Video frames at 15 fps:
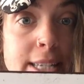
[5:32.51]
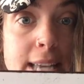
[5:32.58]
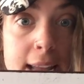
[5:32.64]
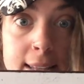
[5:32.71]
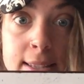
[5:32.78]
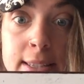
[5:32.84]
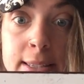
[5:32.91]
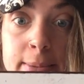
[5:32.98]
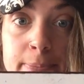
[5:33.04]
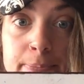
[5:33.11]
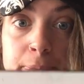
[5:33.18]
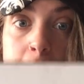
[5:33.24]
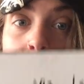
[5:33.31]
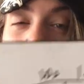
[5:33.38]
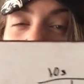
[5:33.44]
tens.
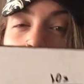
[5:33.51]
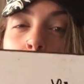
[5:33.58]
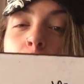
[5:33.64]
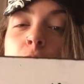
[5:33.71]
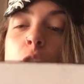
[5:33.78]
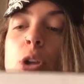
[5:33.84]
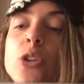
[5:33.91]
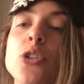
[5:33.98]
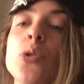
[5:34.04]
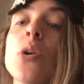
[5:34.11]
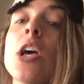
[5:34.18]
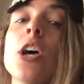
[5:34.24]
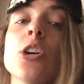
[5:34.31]
And that's what I'm going to show you too.